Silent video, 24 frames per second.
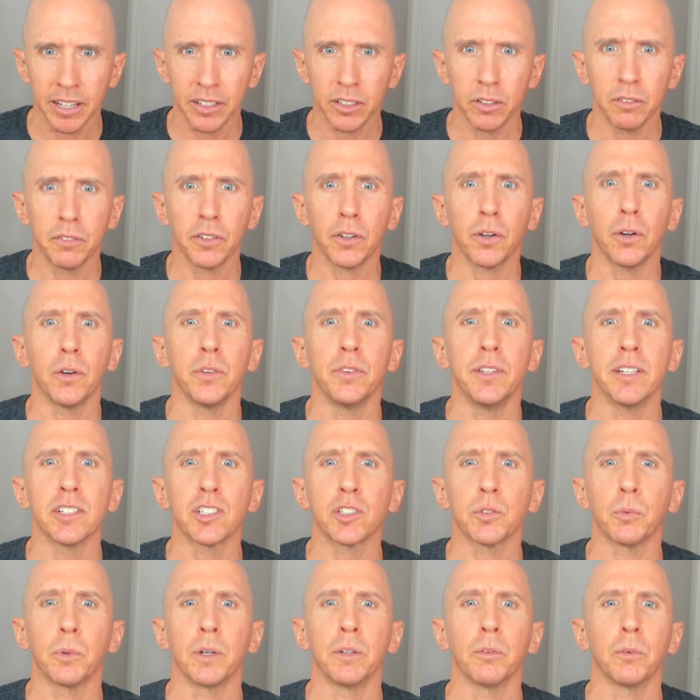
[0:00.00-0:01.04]
You've heard
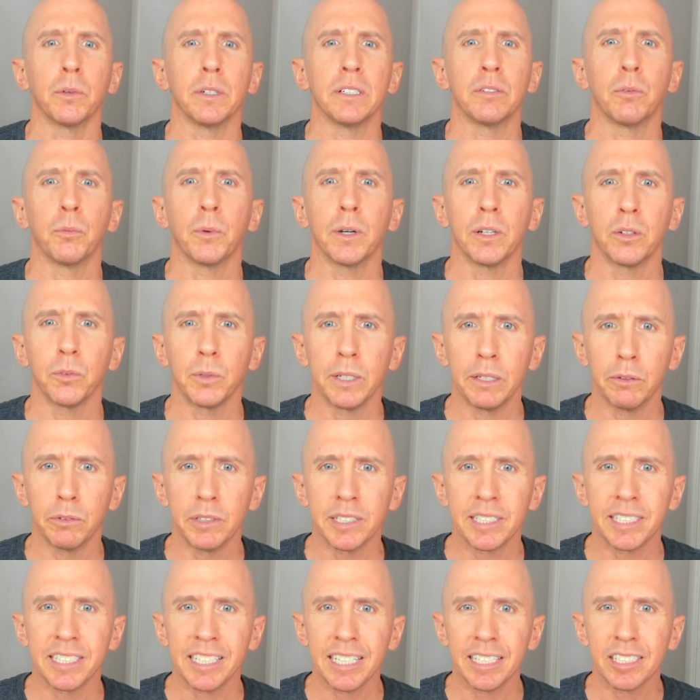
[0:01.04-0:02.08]
this, what we
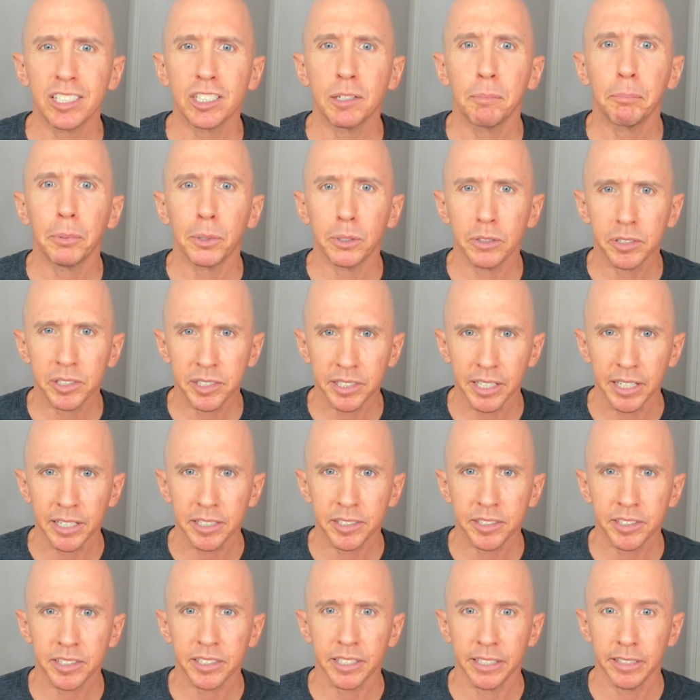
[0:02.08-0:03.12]
resist
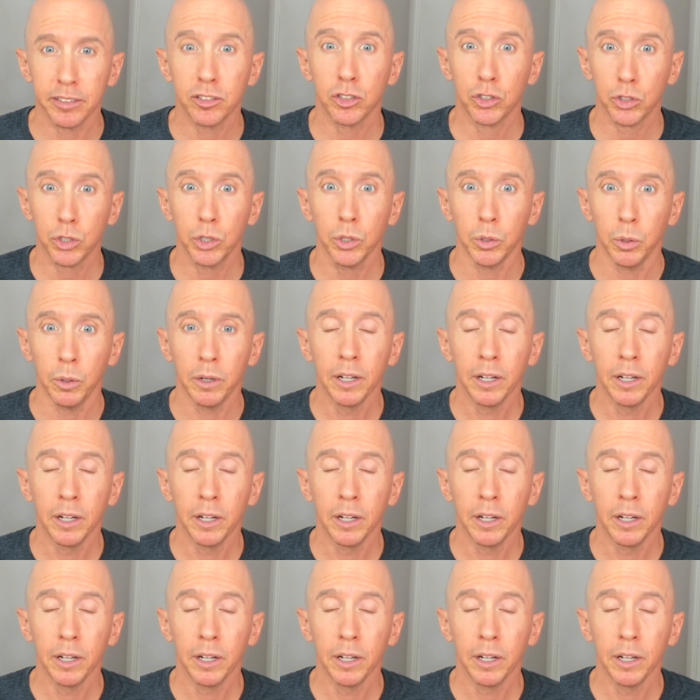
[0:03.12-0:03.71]
persists. And it's true.